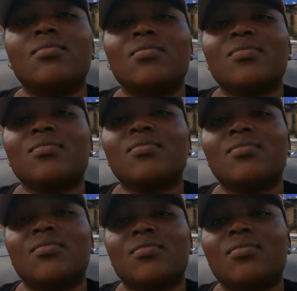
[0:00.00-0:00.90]
What are some of
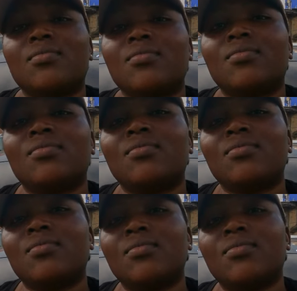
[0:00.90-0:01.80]
the bad
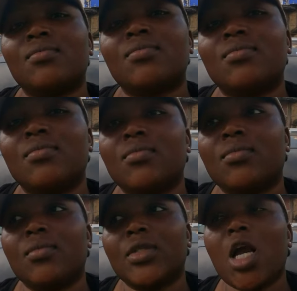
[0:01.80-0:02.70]
experiences that you've had
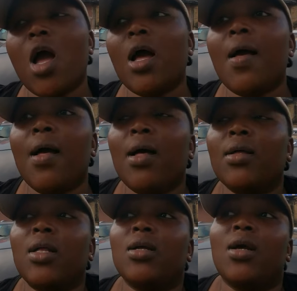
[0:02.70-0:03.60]

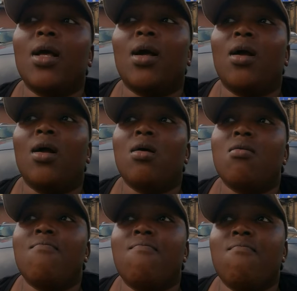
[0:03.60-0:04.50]
with Ghanaian, like
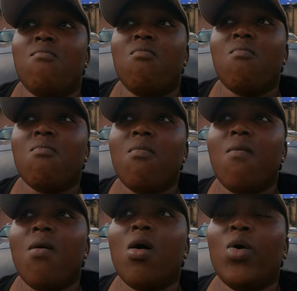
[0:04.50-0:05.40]
Ghanaian guys?
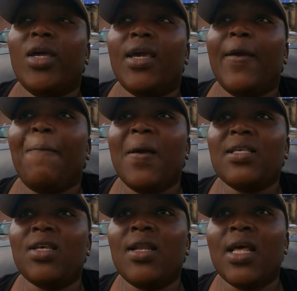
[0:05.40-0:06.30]
Okay,
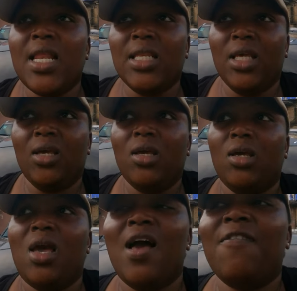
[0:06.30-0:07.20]
personally.
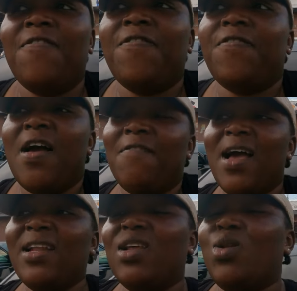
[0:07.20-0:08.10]
I've I've
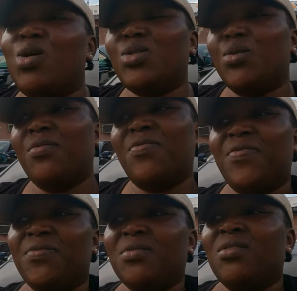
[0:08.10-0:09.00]
had a lot of
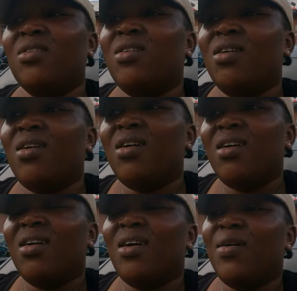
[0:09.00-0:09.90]

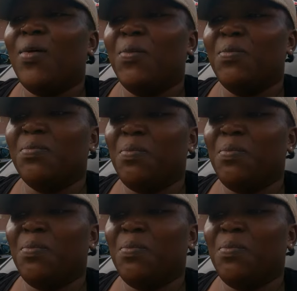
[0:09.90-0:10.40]
um,